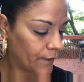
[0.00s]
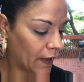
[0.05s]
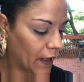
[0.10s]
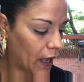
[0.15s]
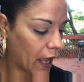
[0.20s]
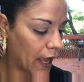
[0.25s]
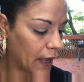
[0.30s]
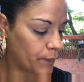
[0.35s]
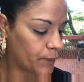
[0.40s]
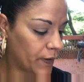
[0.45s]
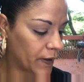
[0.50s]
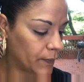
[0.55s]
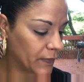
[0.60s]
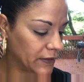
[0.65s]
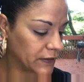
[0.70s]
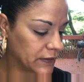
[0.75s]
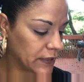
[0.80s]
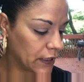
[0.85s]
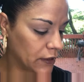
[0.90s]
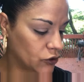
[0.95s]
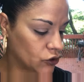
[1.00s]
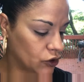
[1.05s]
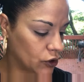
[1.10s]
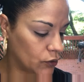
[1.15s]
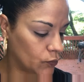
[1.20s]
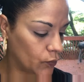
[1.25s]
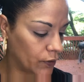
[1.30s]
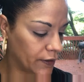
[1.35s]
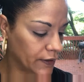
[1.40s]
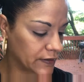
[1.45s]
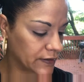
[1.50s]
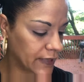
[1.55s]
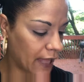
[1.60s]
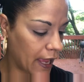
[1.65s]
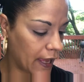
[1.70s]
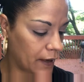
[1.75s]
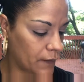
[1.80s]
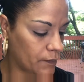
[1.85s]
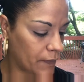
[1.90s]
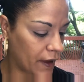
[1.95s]
high pigmentation with a
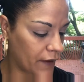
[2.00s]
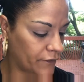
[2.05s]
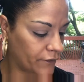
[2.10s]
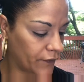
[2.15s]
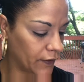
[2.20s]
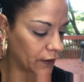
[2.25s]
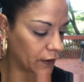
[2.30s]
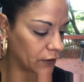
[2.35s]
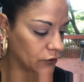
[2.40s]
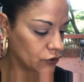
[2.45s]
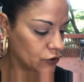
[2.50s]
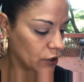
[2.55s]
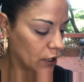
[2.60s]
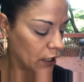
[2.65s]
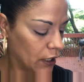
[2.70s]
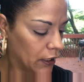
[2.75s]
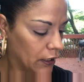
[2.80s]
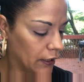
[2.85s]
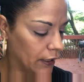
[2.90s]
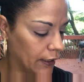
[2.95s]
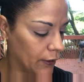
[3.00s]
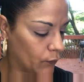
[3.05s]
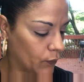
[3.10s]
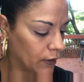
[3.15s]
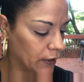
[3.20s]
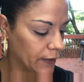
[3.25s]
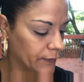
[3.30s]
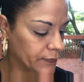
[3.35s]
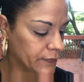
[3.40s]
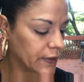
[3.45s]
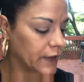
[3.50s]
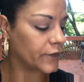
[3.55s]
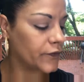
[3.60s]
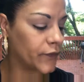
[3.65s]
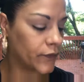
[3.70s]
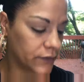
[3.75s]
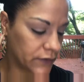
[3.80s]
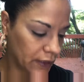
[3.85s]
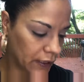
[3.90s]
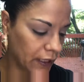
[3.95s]
satin matte finish liquid
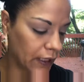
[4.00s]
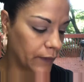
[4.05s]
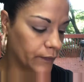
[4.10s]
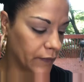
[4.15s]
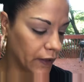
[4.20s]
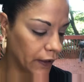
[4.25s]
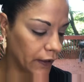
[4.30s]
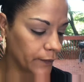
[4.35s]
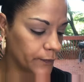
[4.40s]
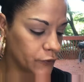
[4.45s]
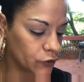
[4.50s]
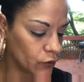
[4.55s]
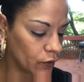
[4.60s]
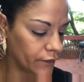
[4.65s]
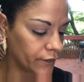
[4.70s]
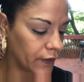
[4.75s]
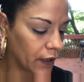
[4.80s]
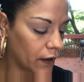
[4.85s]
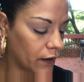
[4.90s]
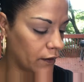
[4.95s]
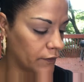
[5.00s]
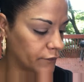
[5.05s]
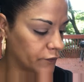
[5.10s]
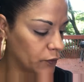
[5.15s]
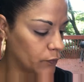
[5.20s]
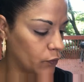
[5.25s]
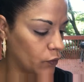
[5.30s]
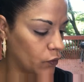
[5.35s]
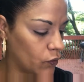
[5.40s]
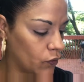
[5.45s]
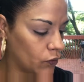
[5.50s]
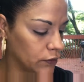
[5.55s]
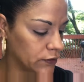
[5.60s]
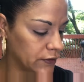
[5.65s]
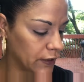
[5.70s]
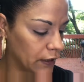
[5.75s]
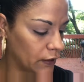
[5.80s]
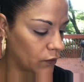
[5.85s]
lipstick to keep the lips soft and comfortable all day